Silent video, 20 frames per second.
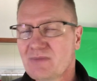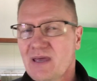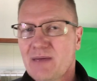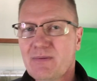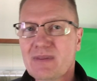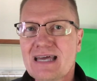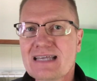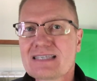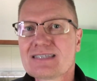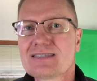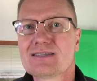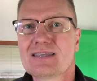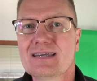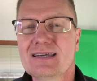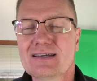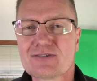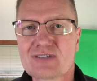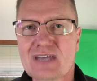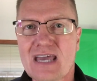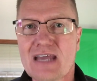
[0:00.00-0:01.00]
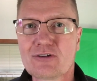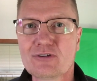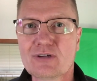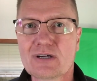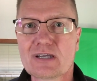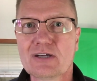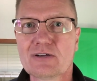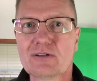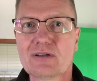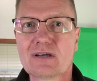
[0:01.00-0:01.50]
Maybe that's the entertainer
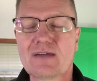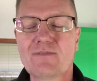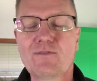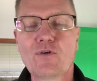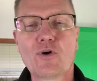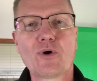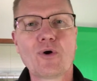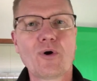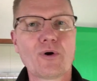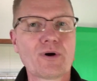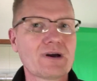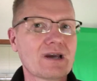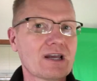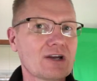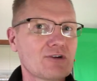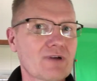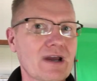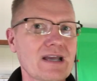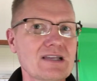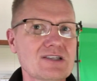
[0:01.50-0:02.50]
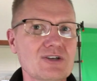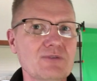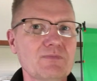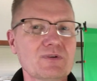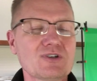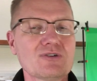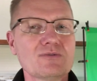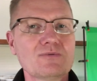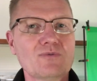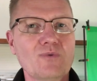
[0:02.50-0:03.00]
look you're looking for, or a gray suit,
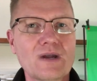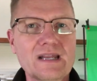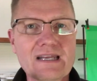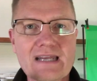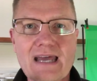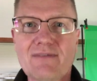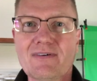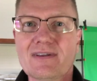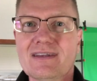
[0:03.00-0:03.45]
but you're wanting to have a